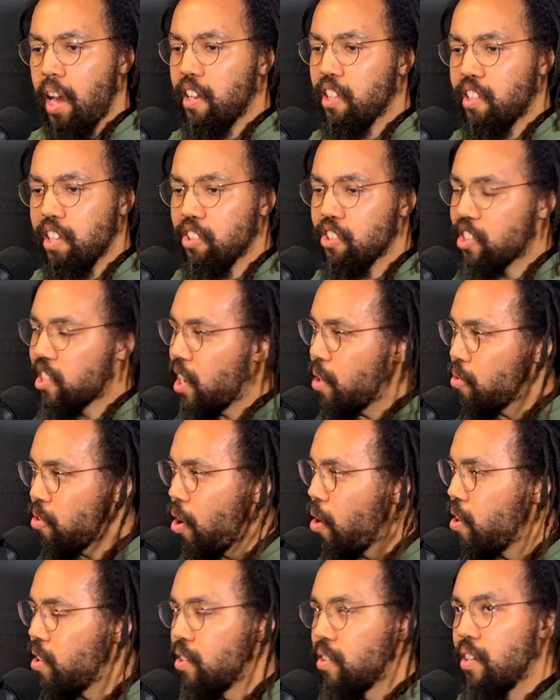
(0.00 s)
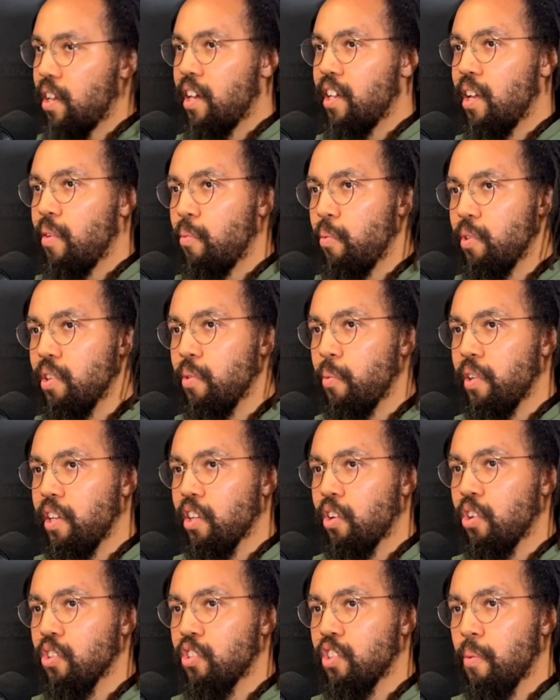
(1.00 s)
And the thing just kept growing. And then
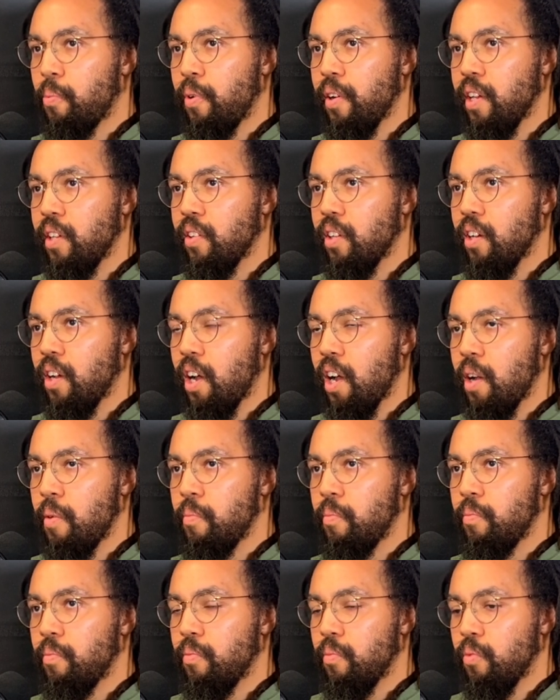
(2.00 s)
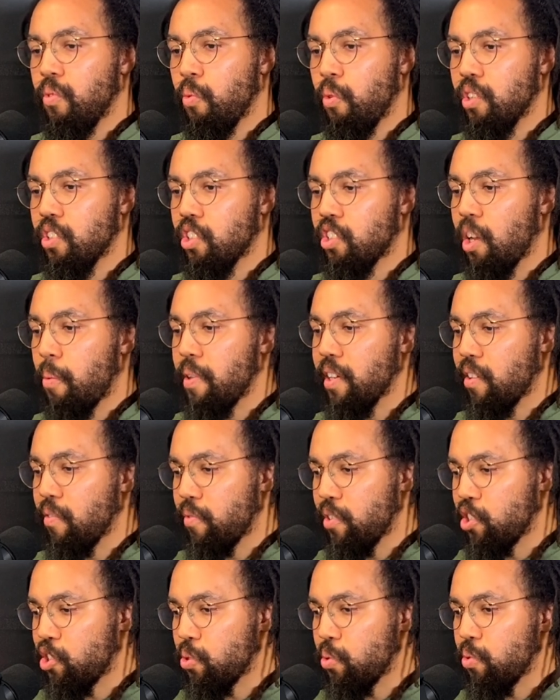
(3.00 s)
when it got to the point we wanted to start
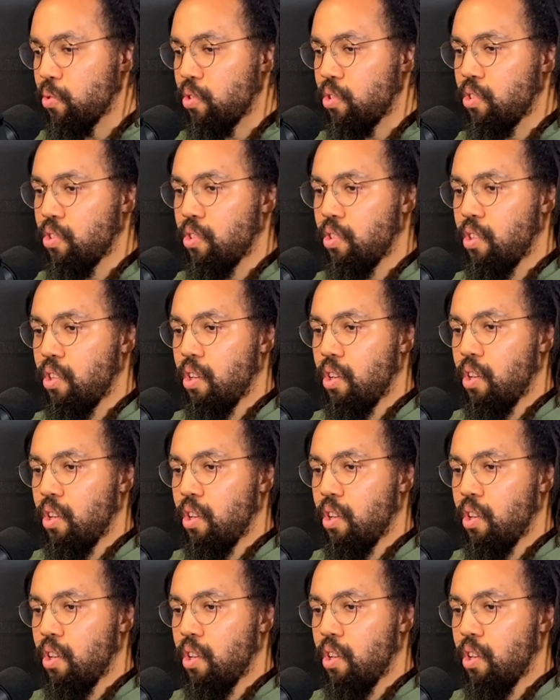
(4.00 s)
making visuals,